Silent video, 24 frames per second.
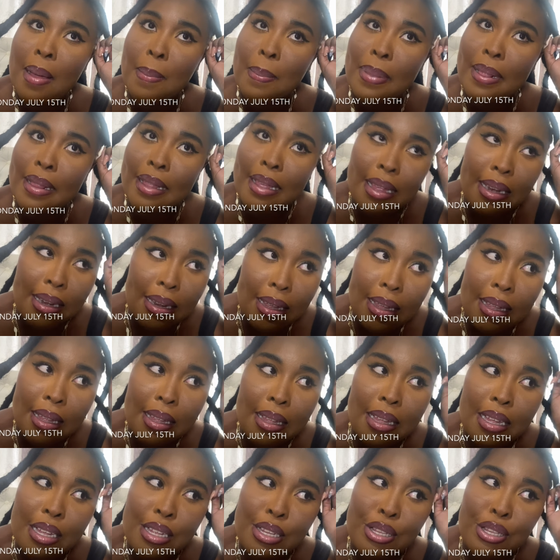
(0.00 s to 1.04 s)

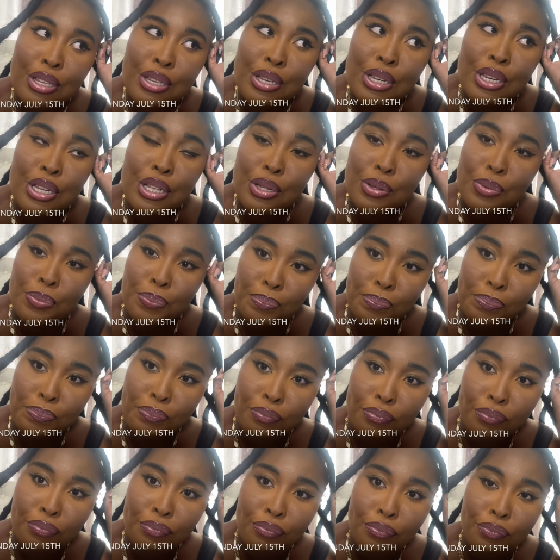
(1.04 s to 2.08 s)
planning to do.
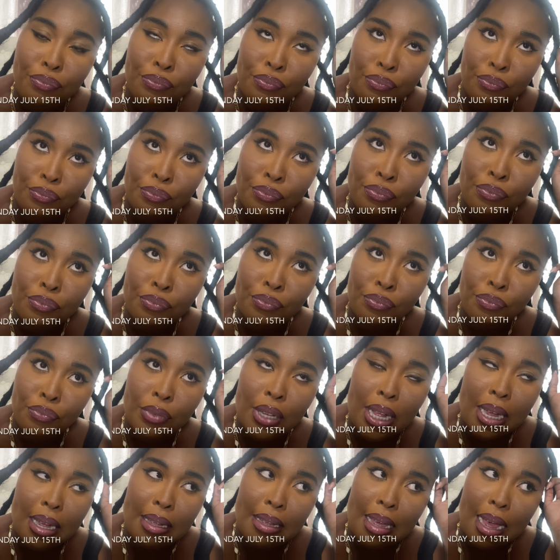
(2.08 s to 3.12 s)
Mm-hmm.
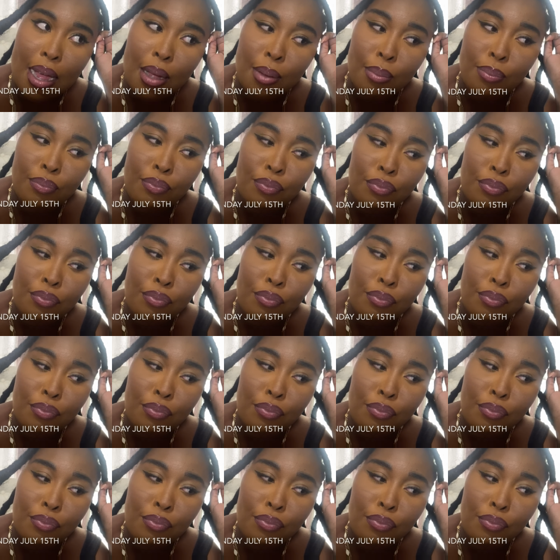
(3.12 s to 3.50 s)
Yeah.